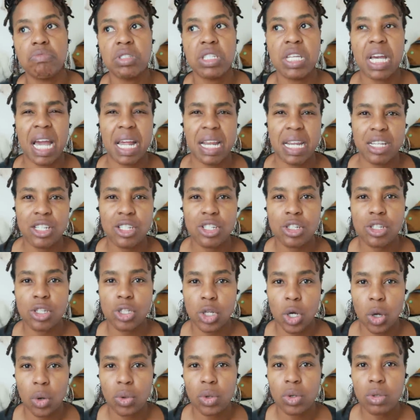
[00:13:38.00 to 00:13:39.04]
10 inches
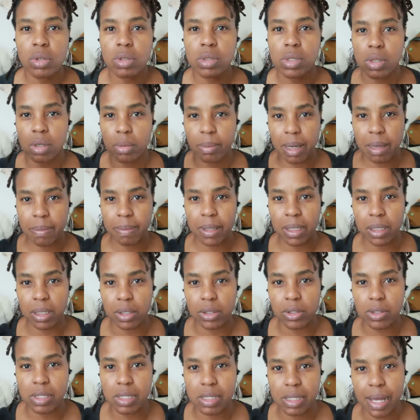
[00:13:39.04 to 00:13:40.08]
total, so it might be a
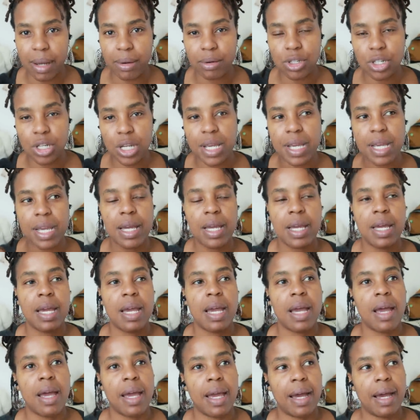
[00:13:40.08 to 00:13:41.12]
little slouchy.
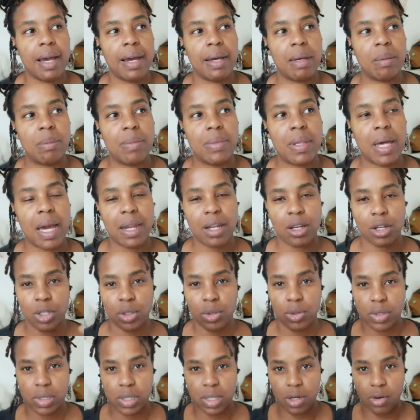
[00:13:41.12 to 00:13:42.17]
That
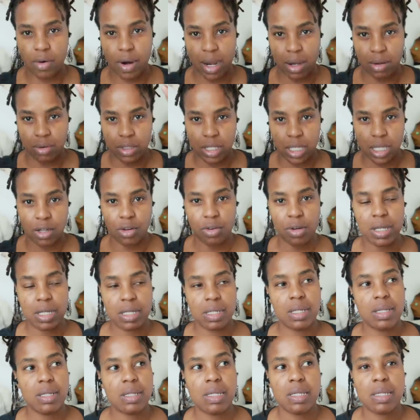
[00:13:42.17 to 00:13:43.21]
includes the crown
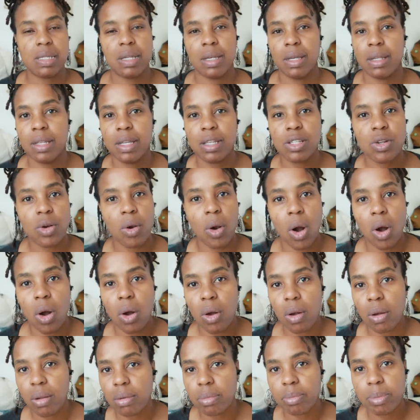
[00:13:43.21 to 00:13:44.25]
decreases. These are
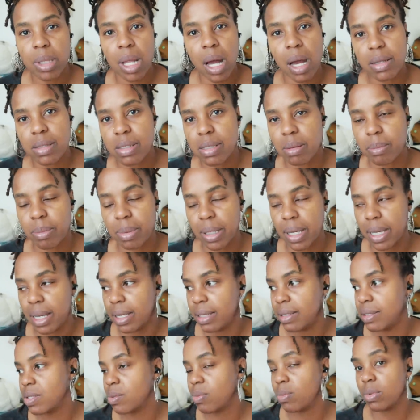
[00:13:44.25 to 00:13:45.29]
all plots and
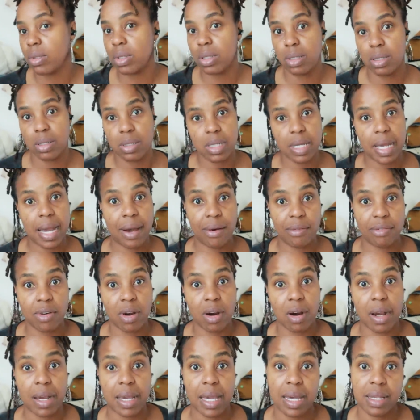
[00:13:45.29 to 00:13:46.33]
plans. We're going to see how
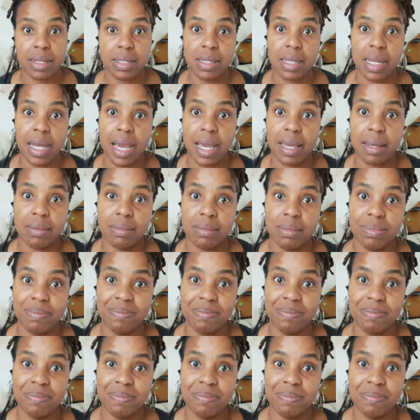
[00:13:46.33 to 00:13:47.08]
far I get today.